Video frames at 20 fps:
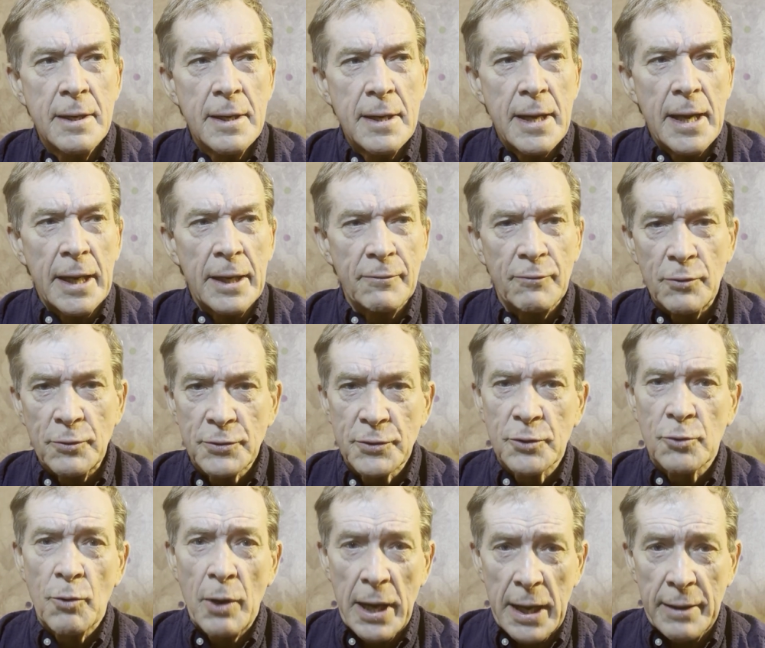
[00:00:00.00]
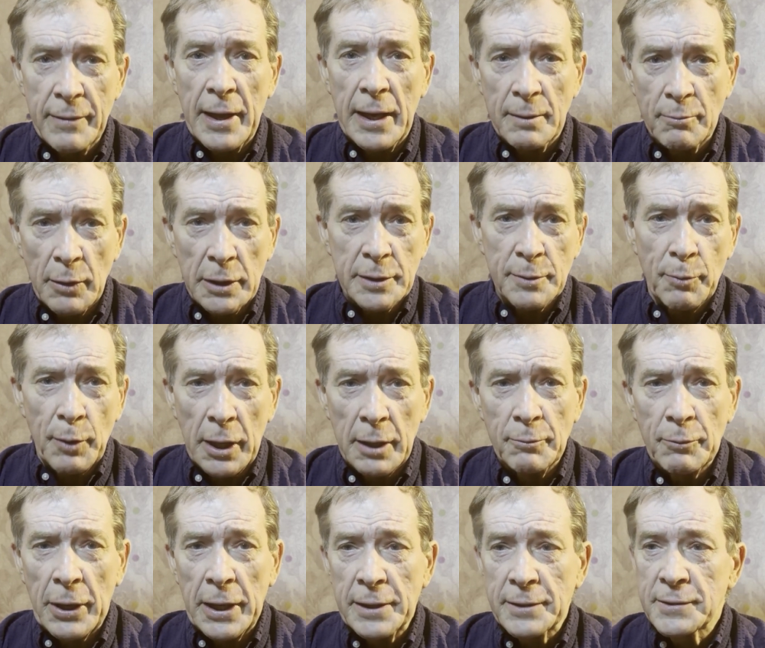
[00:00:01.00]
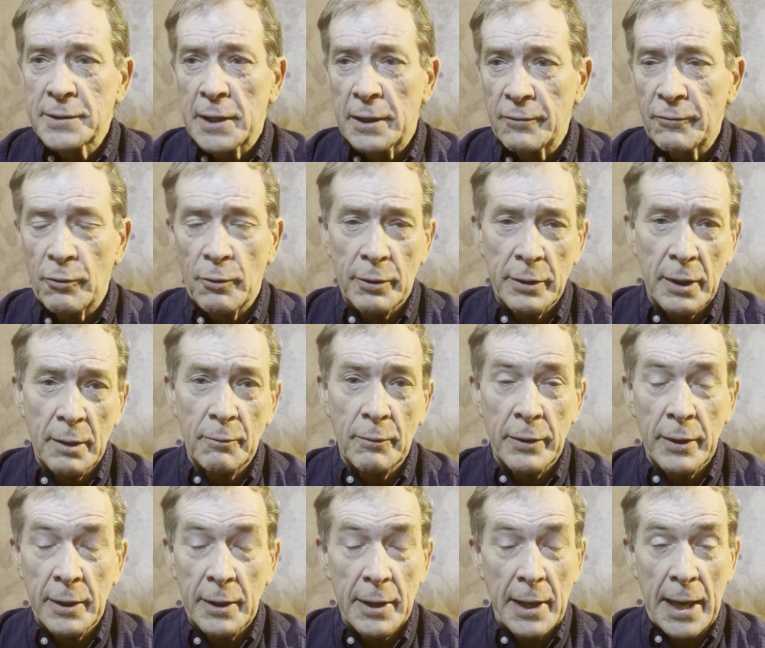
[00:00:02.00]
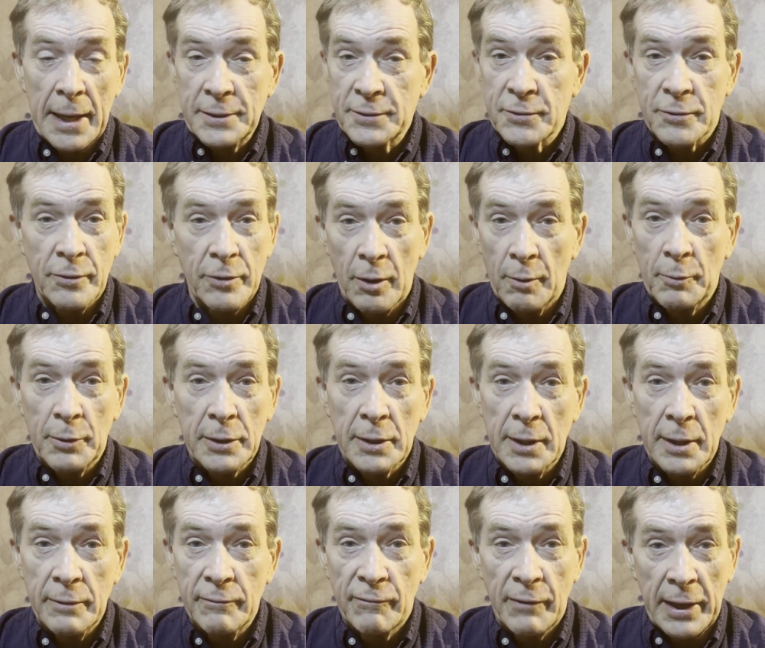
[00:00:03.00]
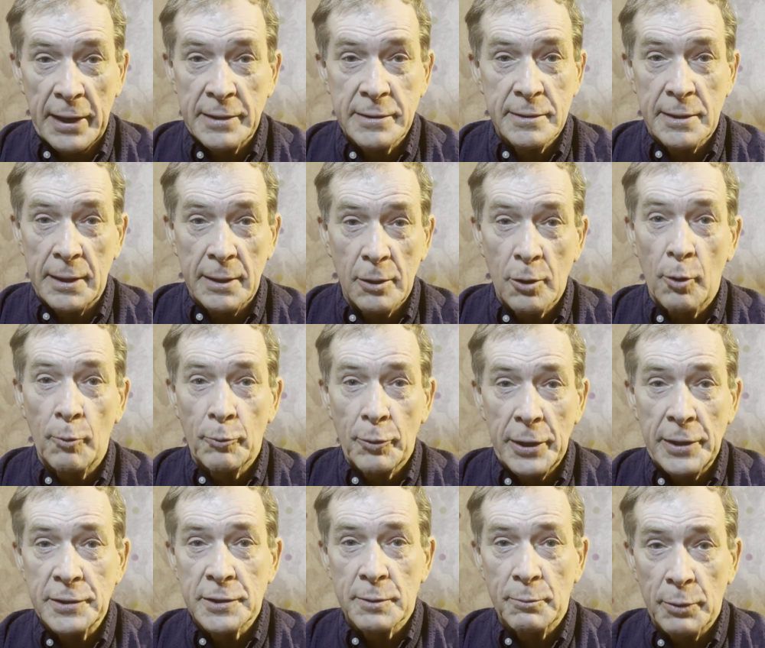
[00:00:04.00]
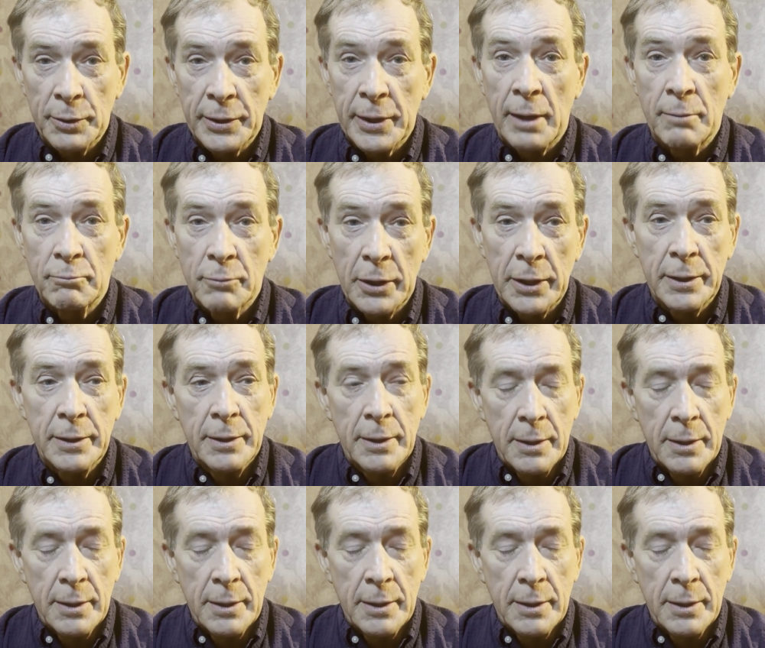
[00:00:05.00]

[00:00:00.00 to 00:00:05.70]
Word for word: And if you square that, multiply it by itself, you end up with an astronomically vast, incomprehensible number.